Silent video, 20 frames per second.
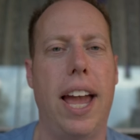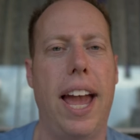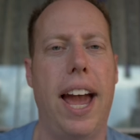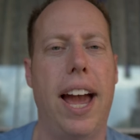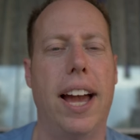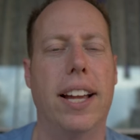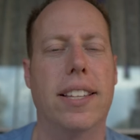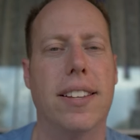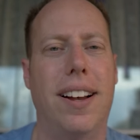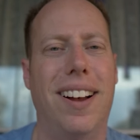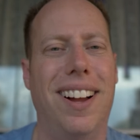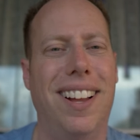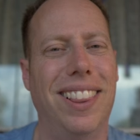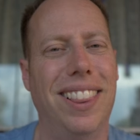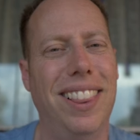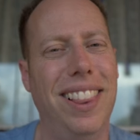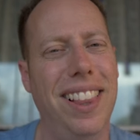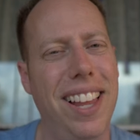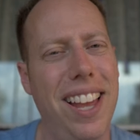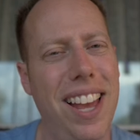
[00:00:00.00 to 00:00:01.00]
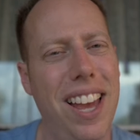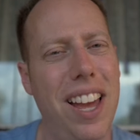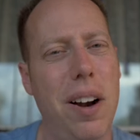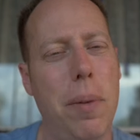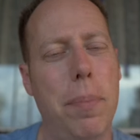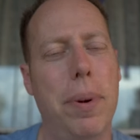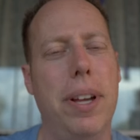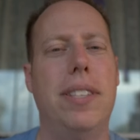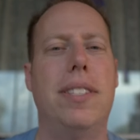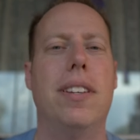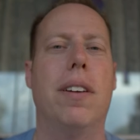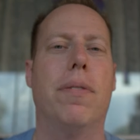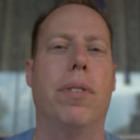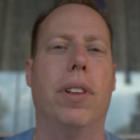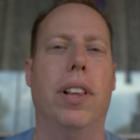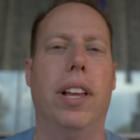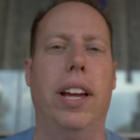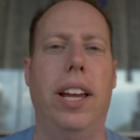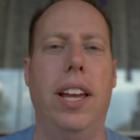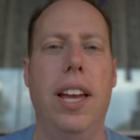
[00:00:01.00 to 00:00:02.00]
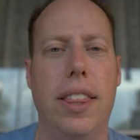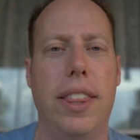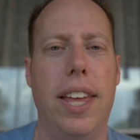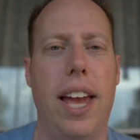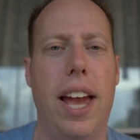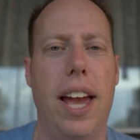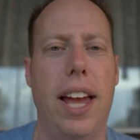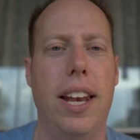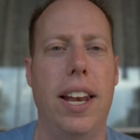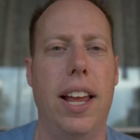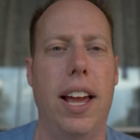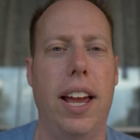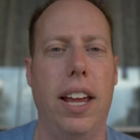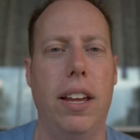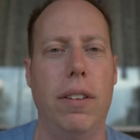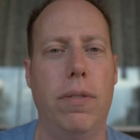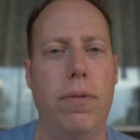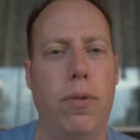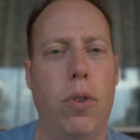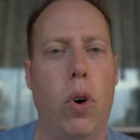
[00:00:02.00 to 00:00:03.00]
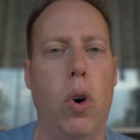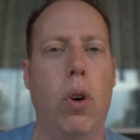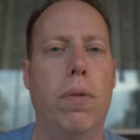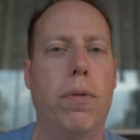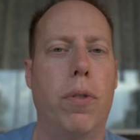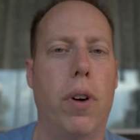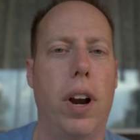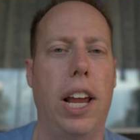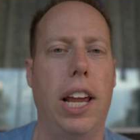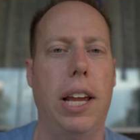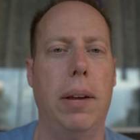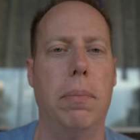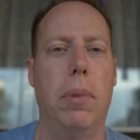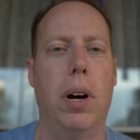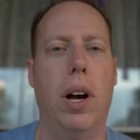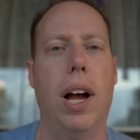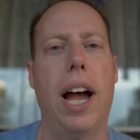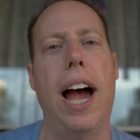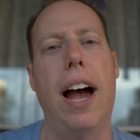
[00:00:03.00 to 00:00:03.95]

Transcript: act a little bit differently than a full frame